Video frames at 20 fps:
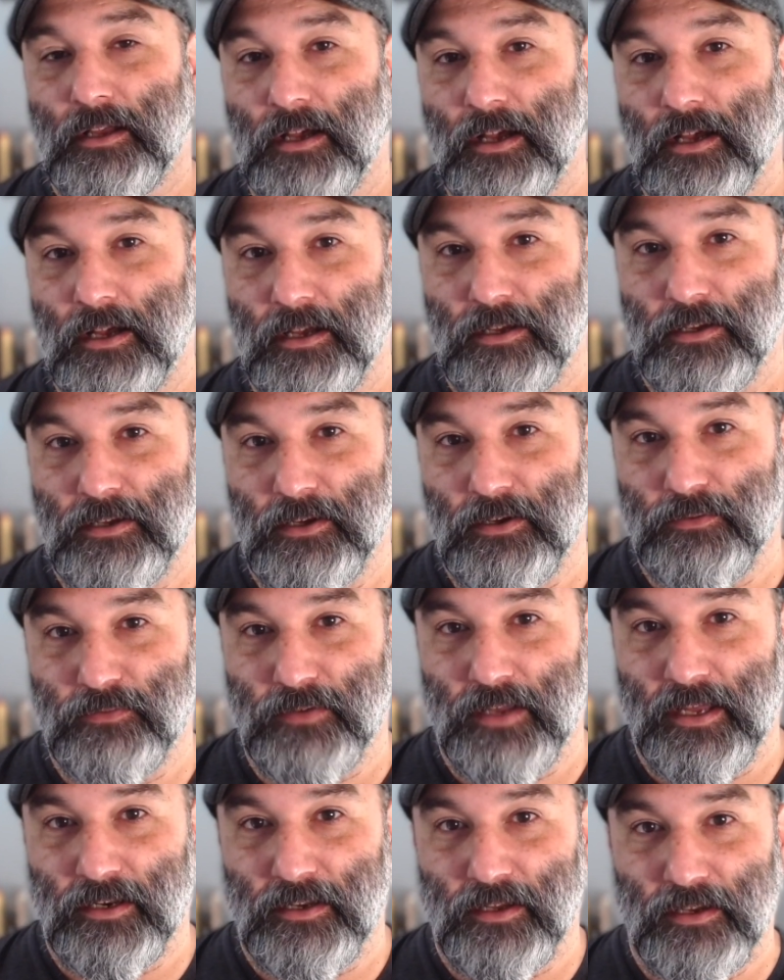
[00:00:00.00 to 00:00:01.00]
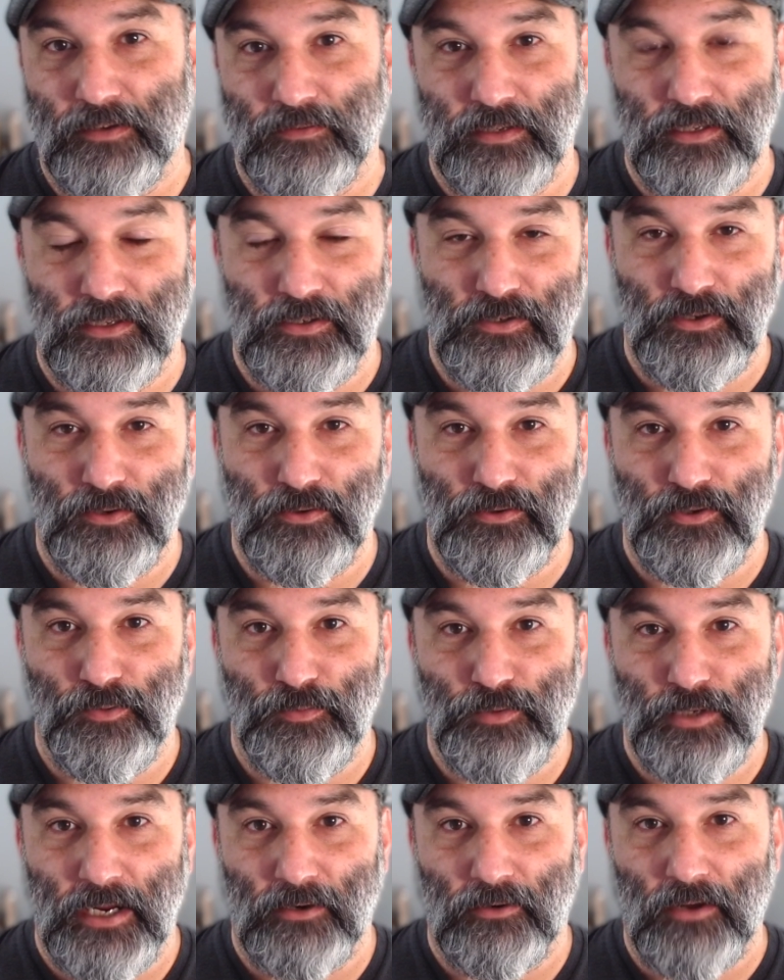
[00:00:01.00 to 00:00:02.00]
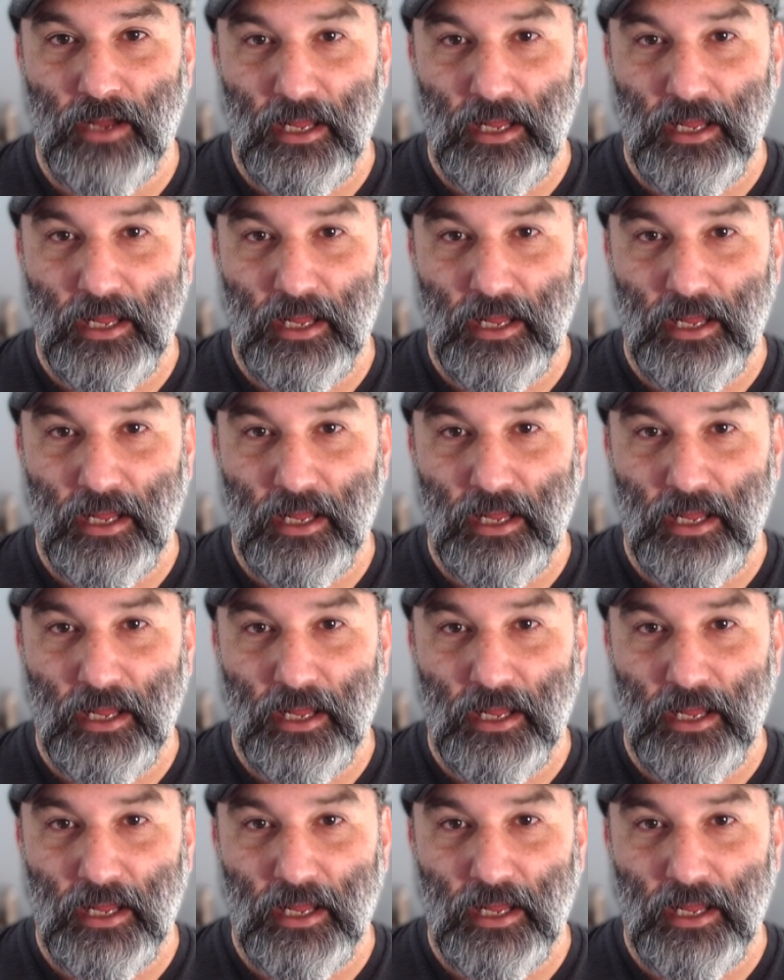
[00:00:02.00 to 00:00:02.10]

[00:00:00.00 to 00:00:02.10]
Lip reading: a fan of his YouTube channel.